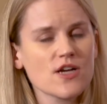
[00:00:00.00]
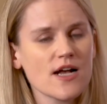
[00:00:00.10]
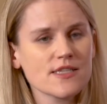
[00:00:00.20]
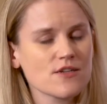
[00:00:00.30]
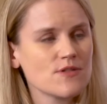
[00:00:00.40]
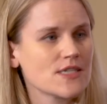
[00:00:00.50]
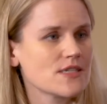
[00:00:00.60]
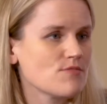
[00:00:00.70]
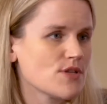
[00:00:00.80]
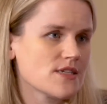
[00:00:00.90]

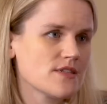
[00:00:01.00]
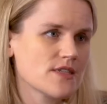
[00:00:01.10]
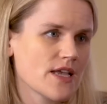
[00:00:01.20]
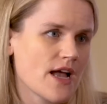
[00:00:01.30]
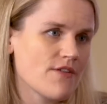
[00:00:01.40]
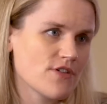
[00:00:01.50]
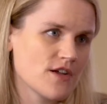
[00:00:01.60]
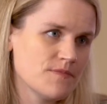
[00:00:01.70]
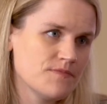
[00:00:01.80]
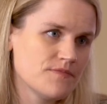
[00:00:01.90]
consequences in places like
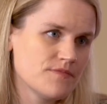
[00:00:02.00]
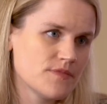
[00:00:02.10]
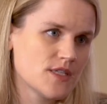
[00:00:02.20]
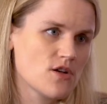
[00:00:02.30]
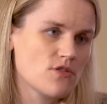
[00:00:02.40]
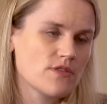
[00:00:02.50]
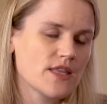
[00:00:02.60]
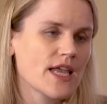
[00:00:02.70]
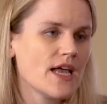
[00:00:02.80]
Africa. So the